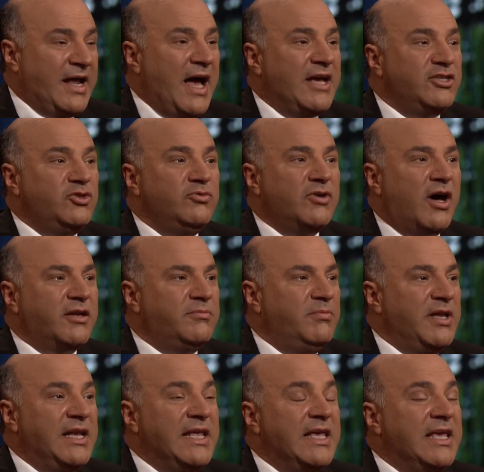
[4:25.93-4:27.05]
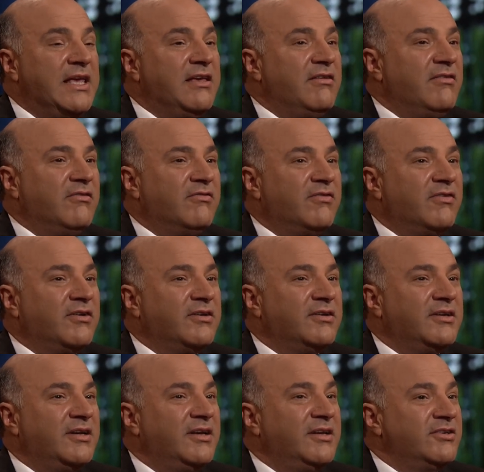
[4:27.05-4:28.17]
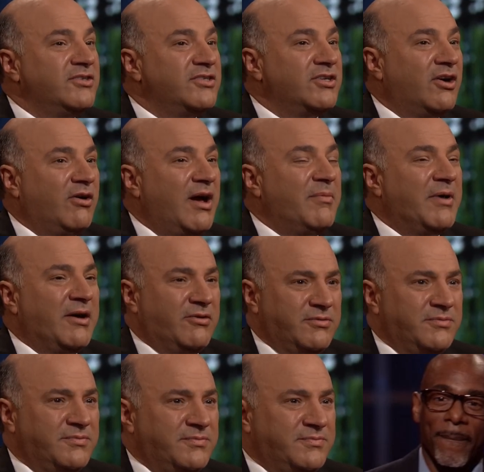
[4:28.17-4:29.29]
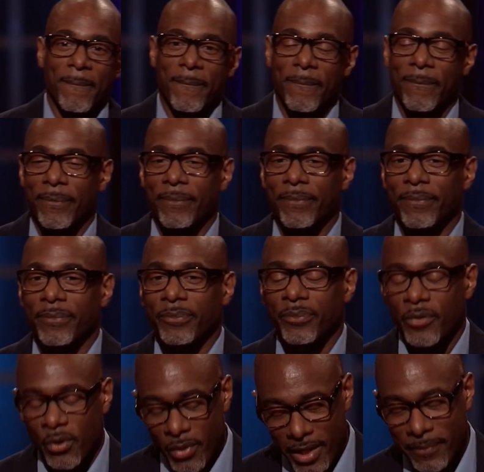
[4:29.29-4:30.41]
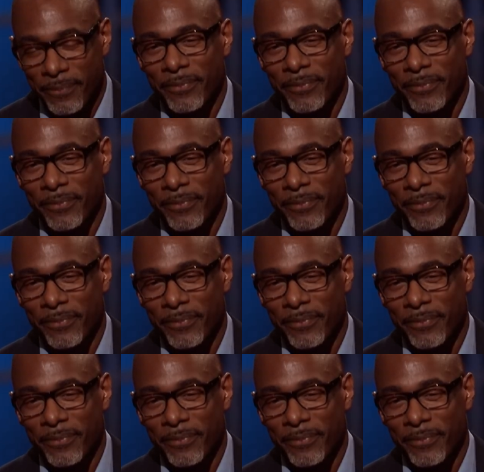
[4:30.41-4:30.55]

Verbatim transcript: I do not believe. So I'm out. Okay.